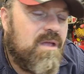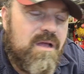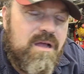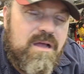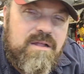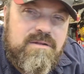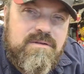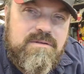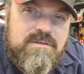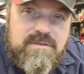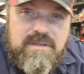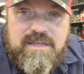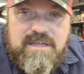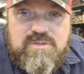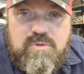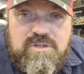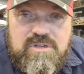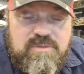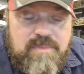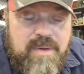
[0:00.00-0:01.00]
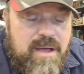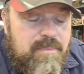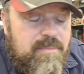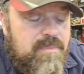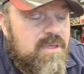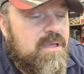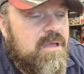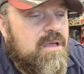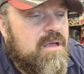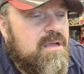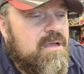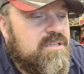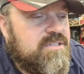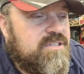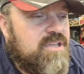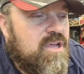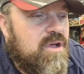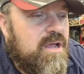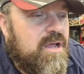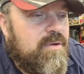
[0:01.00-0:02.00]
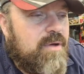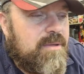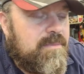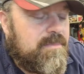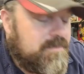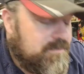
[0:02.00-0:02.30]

and that's what it's about. So anyway,